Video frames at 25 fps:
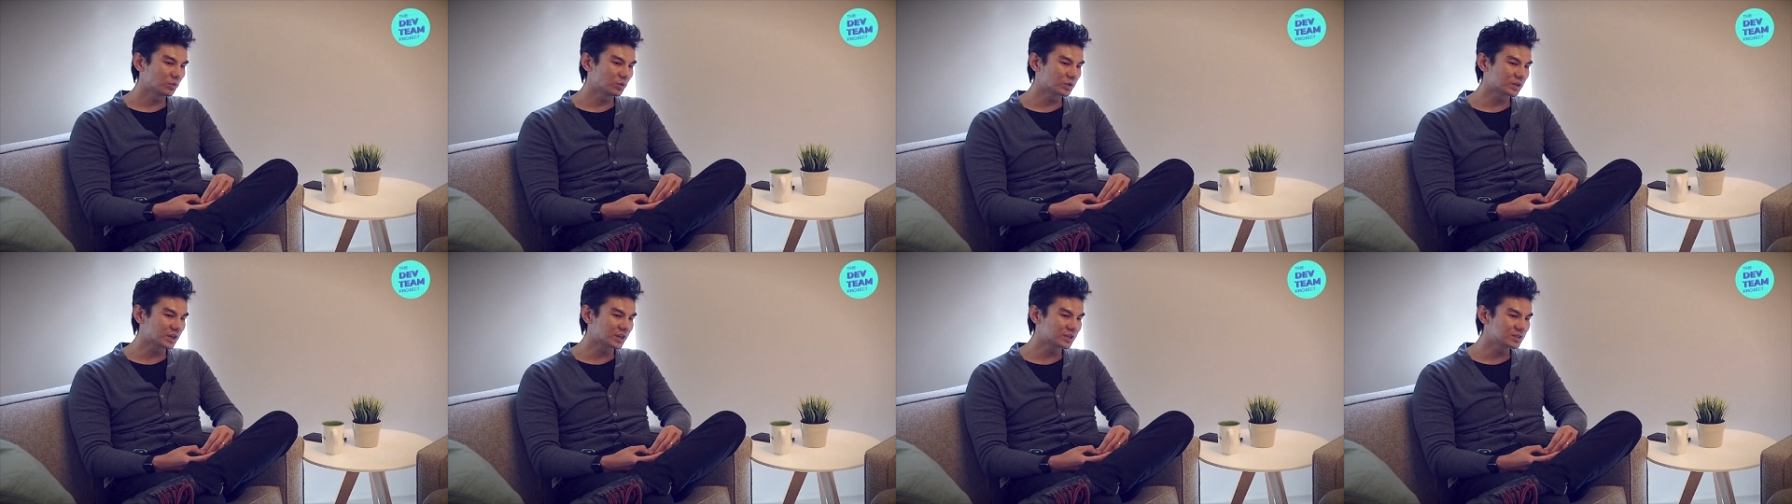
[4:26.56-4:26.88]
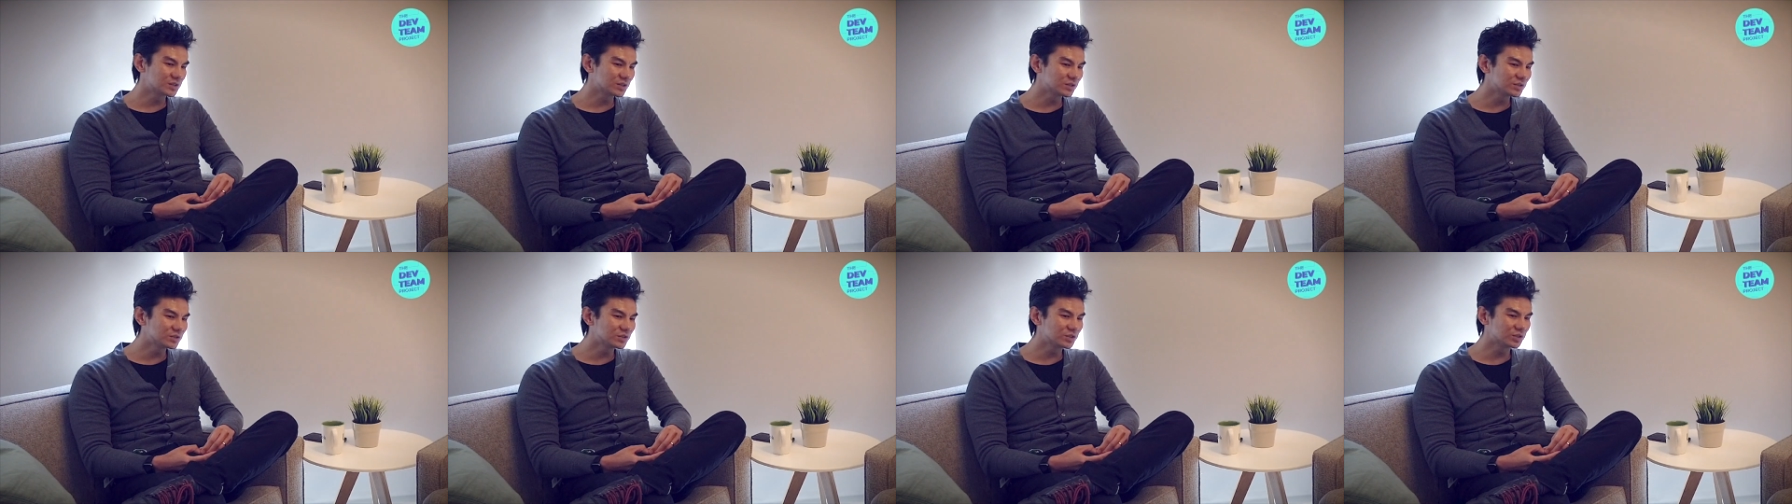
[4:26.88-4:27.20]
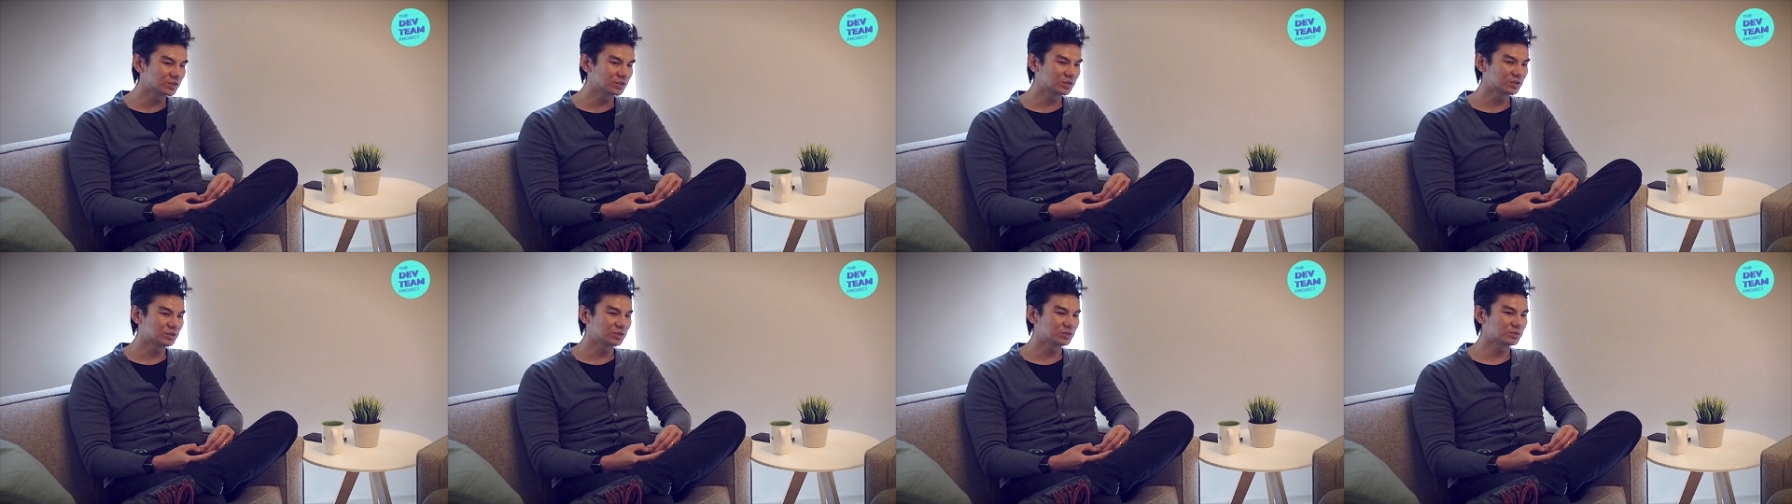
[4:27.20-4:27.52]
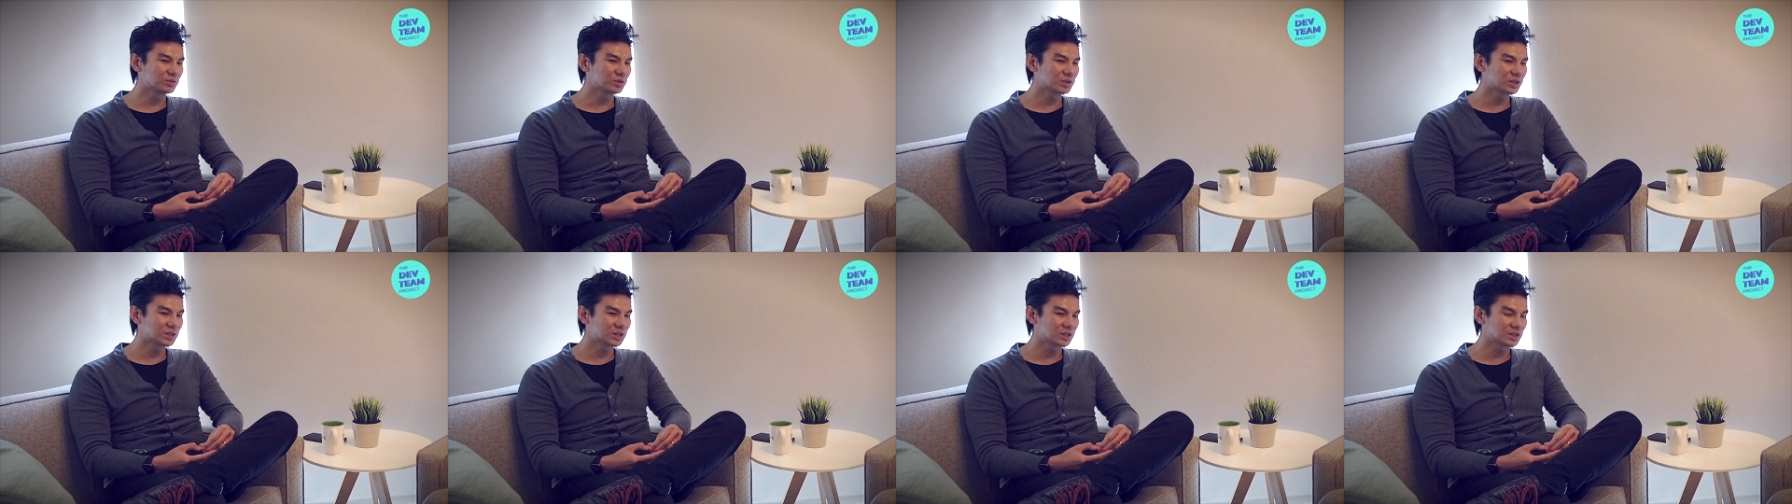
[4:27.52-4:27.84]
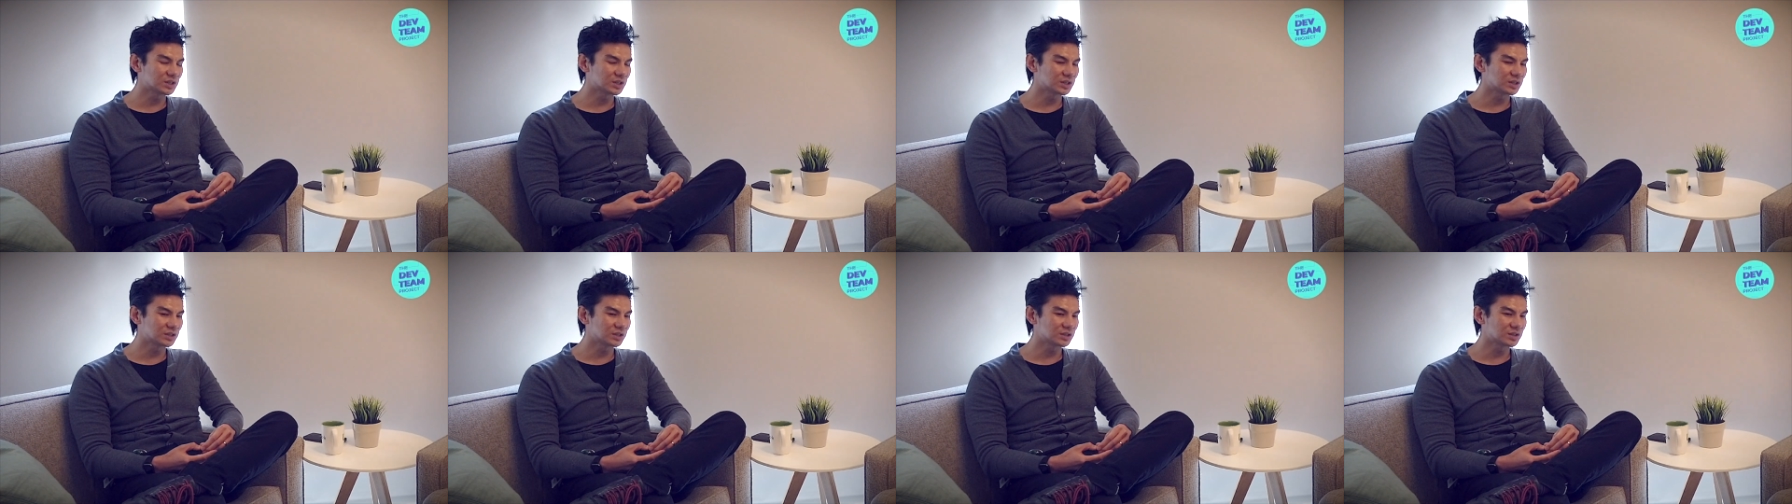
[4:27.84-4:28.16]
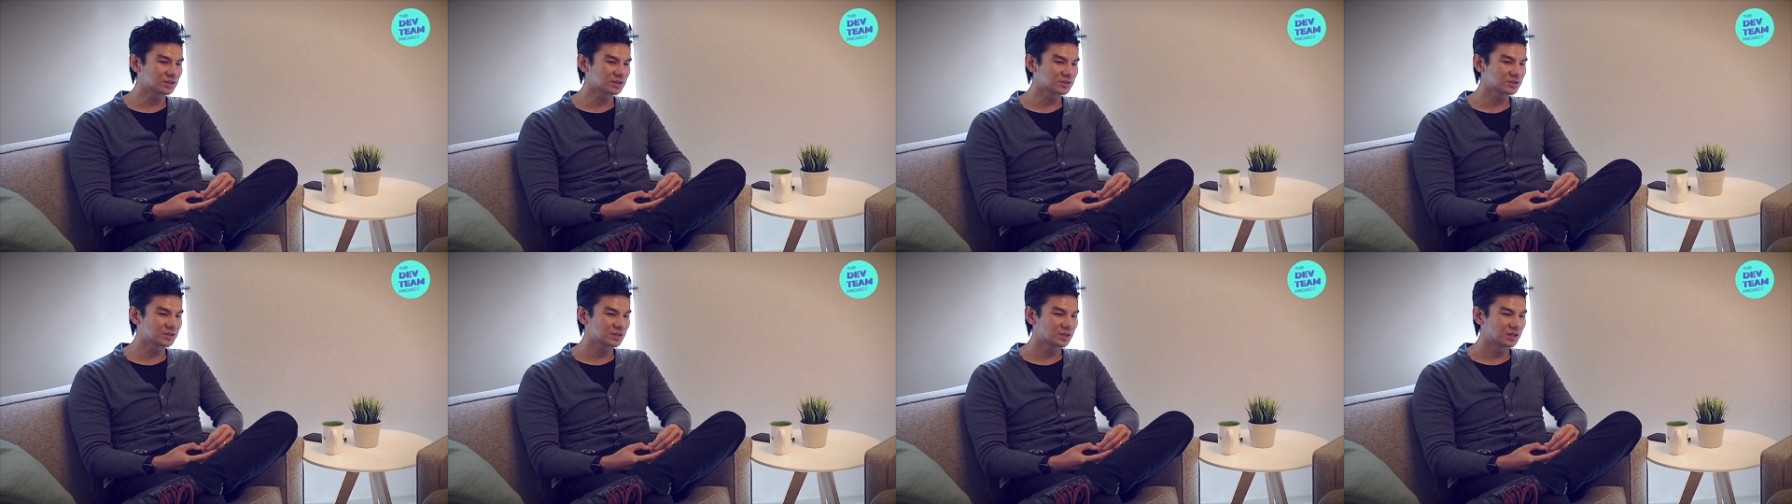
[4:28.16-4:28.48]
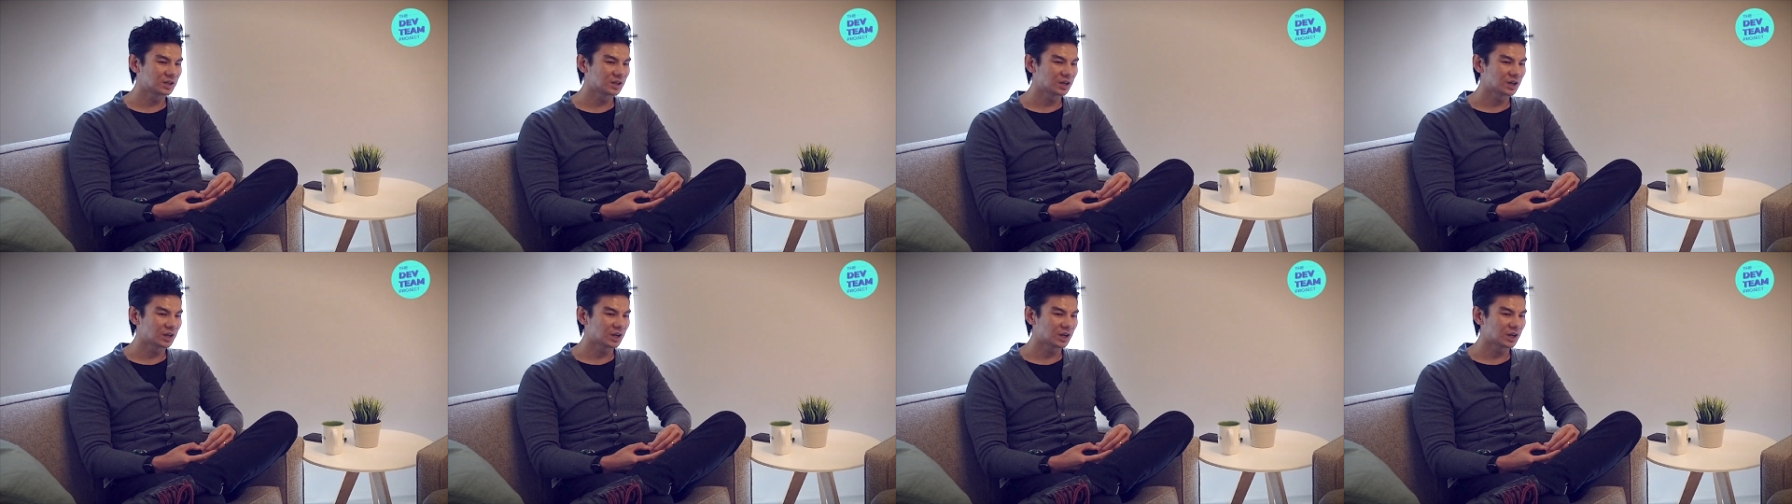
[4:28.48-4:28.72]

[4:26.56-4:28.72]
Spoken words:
What I do is